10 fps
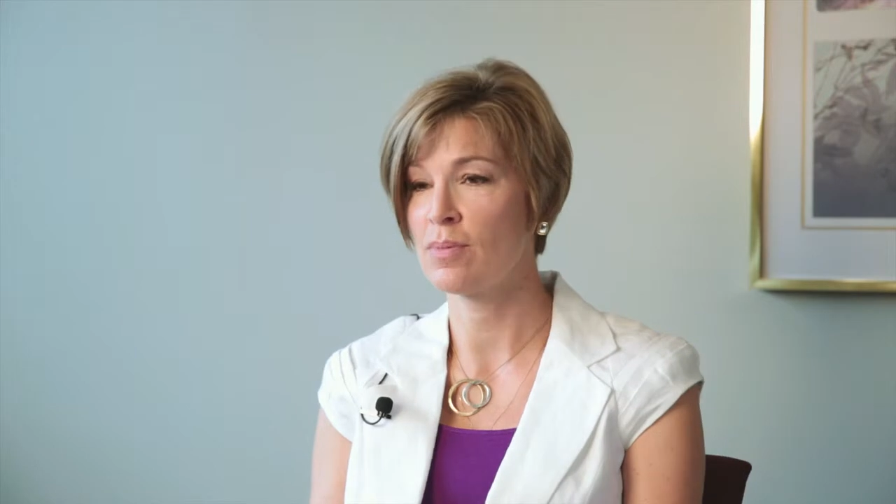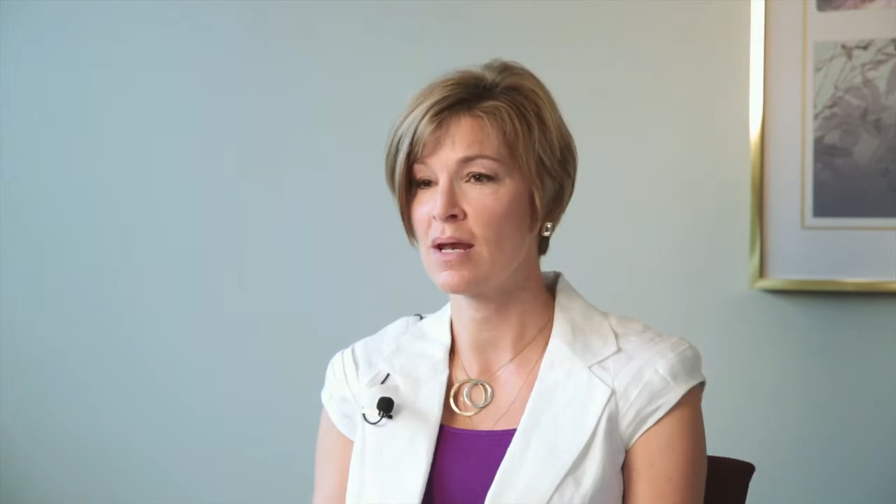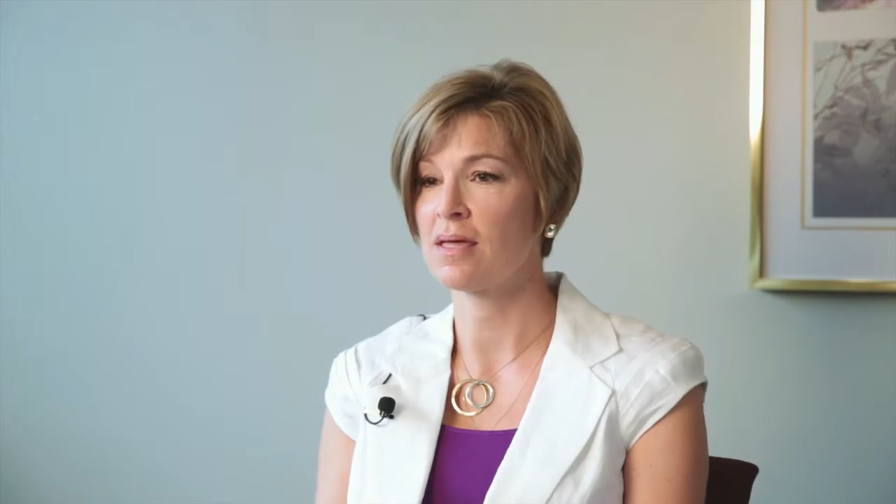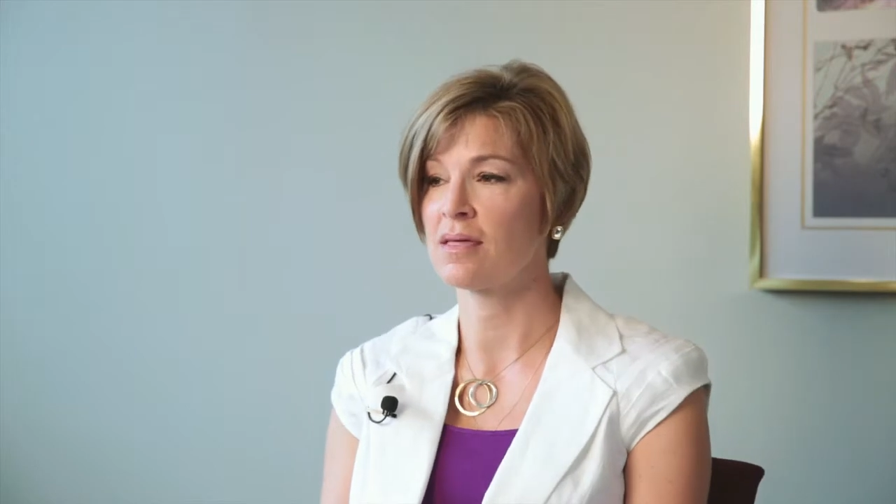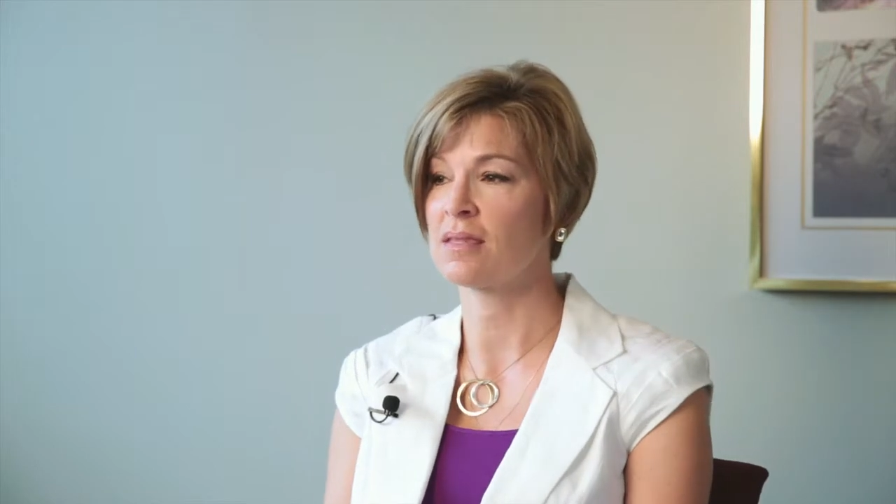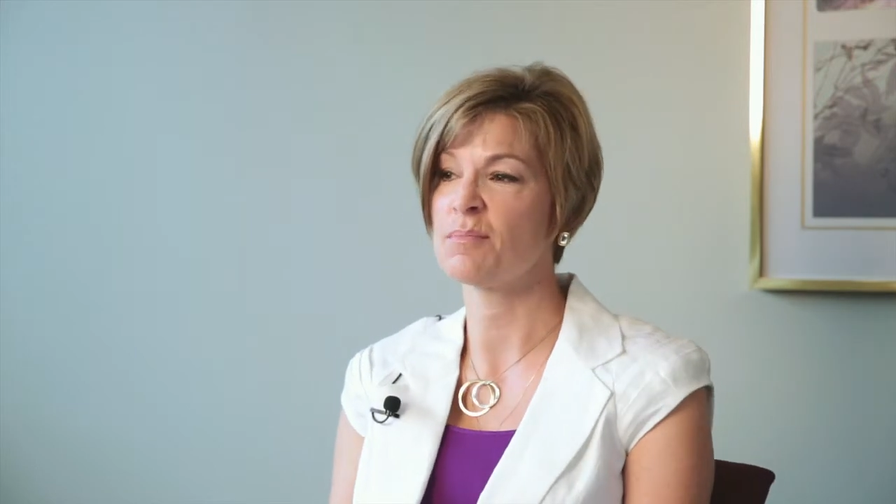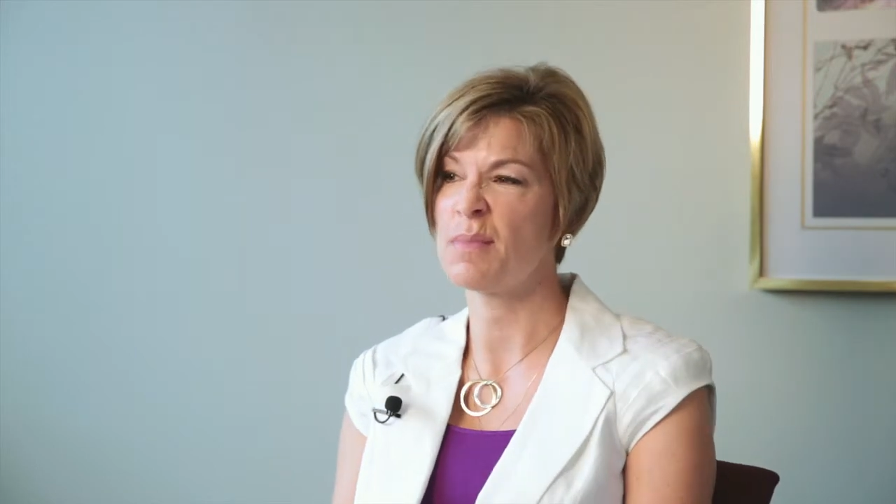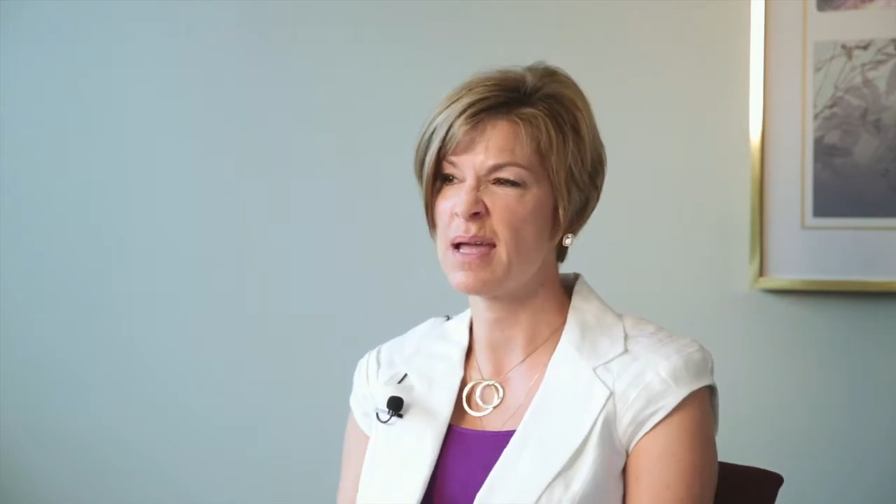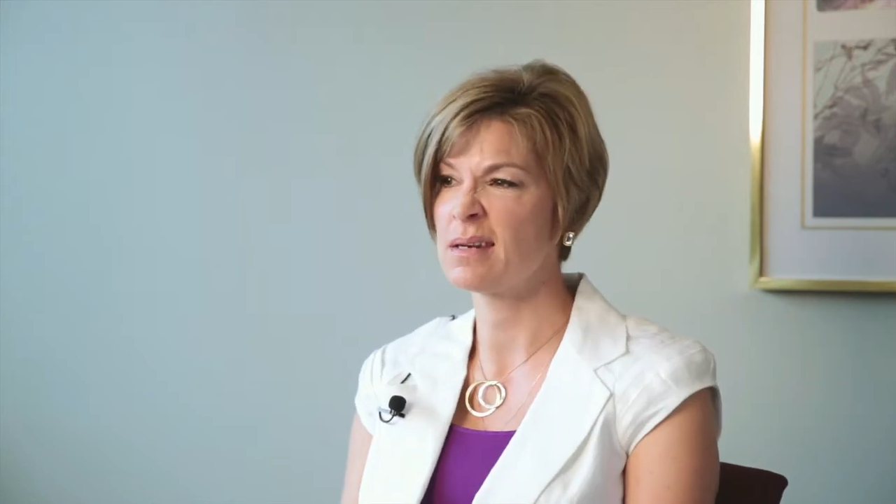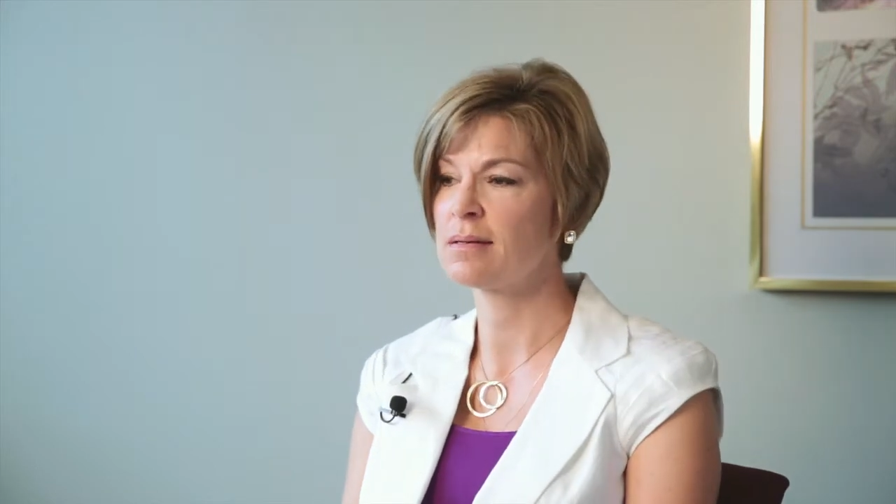But I think the
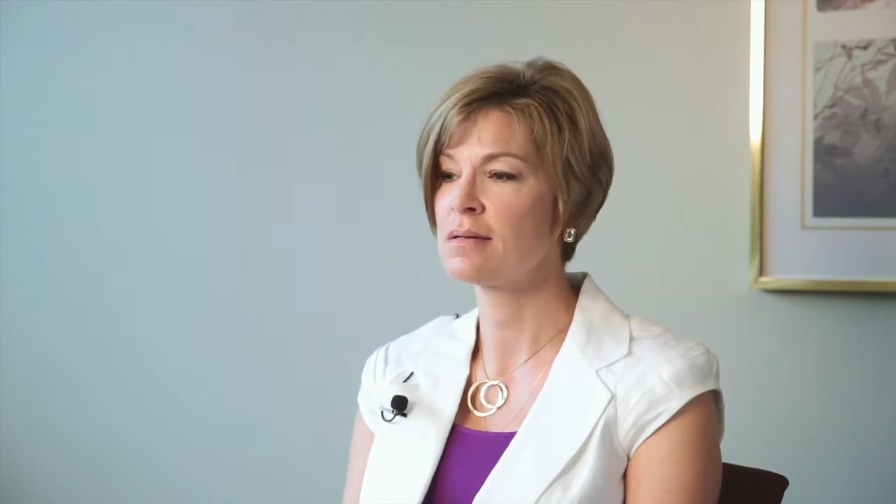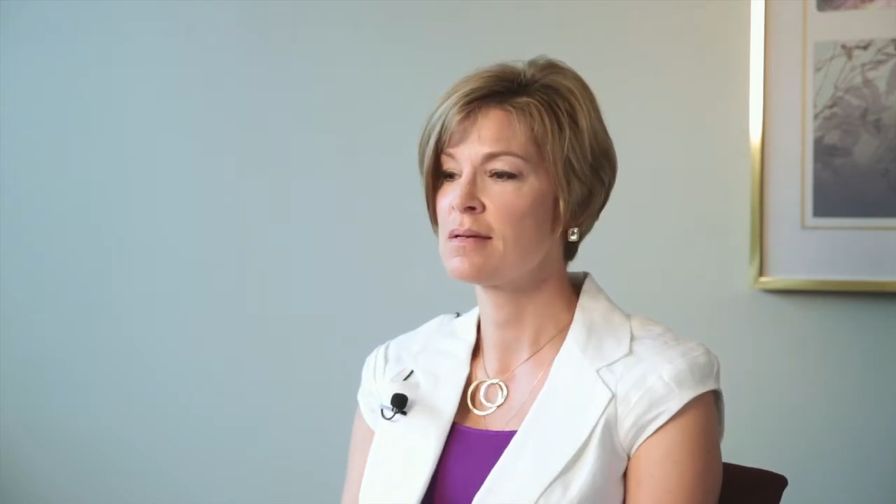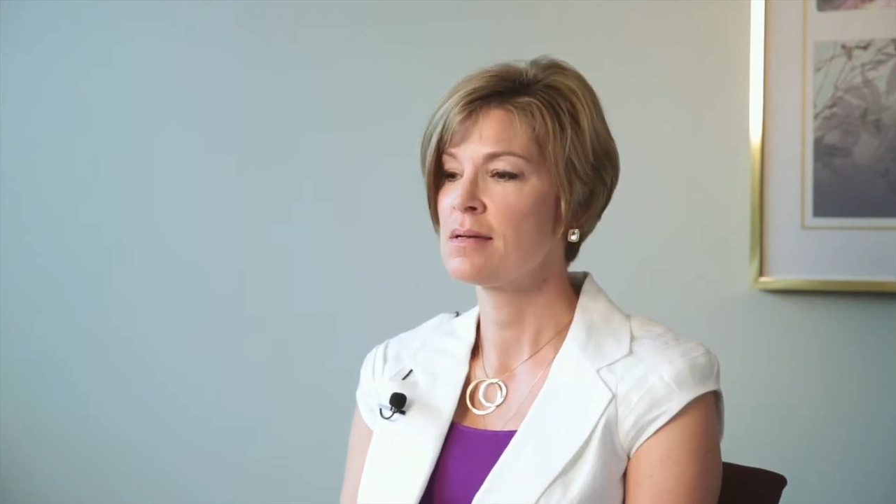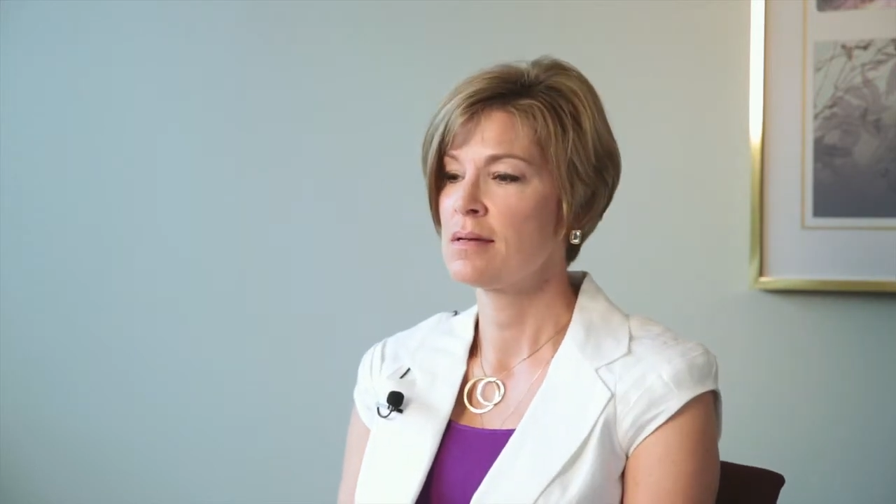main